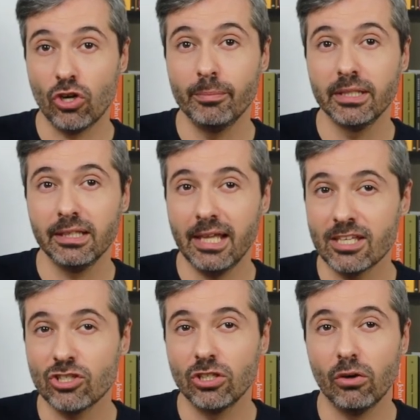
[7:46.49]
German
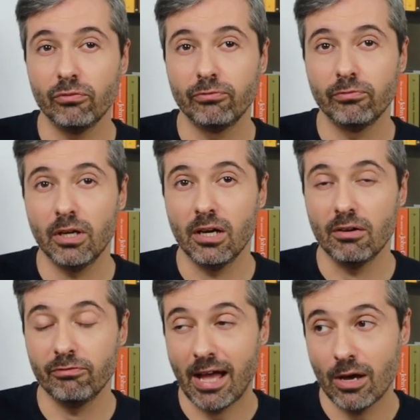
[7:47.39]
legend
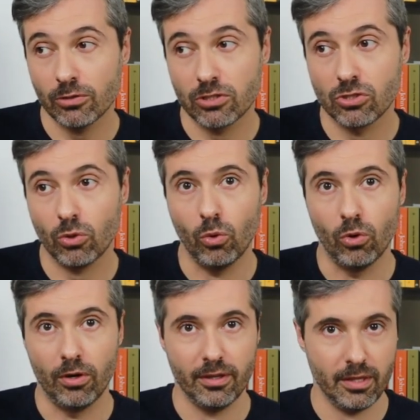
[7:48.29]
of Faust,
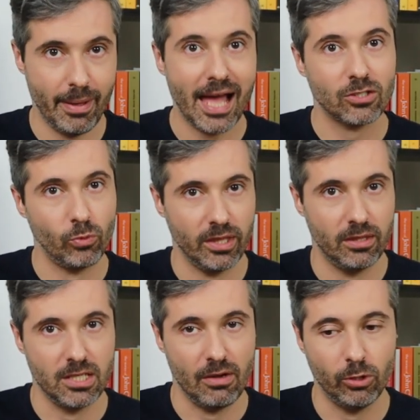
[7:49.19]
or the pact
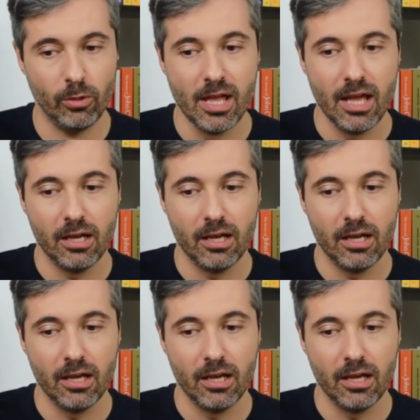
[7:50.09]
with the devil.